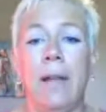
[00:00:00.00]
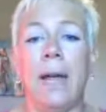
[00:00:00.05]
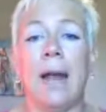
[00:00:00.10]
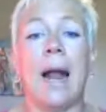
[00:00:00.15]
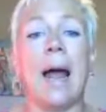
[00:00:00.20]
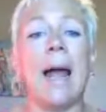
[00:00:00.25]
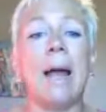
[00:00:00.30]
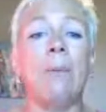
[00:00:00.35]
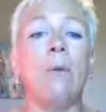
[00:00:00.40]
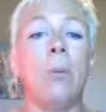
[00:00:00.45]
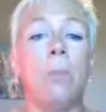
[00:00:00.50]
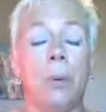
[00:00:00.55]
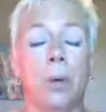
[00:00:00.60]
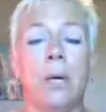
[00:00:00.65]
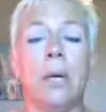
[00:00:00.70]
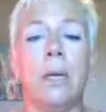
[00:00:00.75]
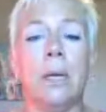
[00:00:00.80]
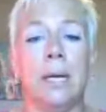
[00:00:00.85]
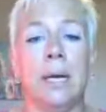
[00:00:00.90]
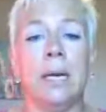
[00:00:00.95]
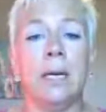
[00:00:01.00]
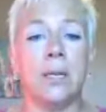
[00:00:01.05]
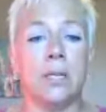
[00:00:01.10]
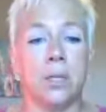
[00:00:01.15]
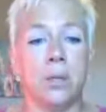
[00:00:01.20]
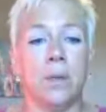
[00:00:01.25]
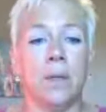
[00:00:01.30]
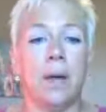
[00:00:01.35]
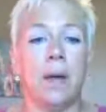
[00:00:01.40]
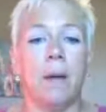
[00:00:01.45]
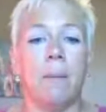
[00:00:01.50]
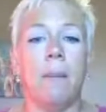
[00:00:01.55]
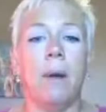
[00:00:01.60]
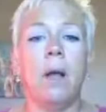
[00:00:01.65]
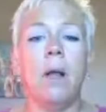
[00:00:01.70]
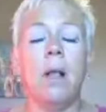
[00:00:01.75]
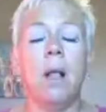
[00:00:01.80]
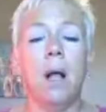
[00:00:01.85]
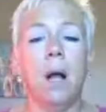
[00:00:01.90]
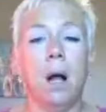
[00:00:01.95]
And I will put a link to them
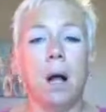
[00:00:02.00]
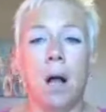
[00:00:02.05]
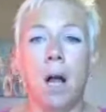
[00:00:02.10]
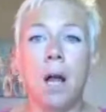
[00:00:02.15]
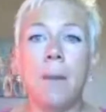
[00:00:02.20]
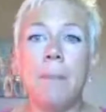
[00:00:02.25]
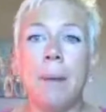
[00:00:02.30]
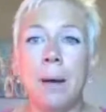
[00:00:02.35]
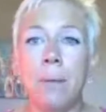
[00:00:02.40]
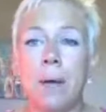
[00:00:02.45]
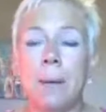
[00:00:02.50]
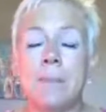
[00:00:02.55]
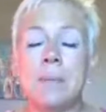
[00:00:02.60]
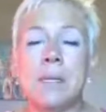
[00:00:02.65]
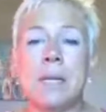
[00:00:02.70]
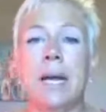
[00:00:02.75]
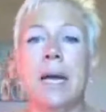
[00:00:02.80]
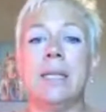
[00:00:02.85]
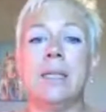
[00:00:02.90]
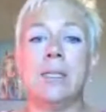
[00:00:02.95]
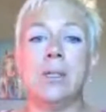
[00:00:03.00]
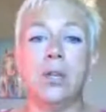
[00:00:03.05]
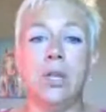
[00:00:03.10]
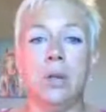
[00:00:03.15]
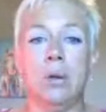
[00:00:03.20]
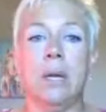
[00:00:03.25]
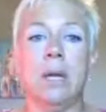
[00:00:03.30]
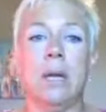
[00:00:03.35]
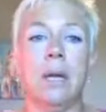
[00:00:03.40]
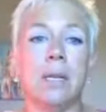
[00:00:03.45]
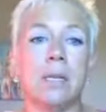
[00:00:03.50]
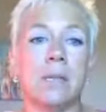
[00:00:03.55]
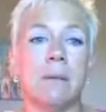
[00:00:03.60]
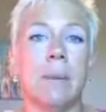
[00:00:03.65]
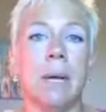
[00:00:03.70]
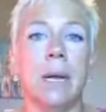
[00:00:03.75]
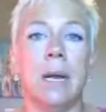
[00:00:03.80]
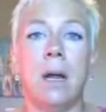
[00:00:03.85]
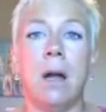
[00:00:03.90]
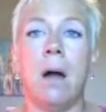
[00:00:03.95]
on my website so you can get some
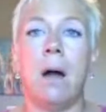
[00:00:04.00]
money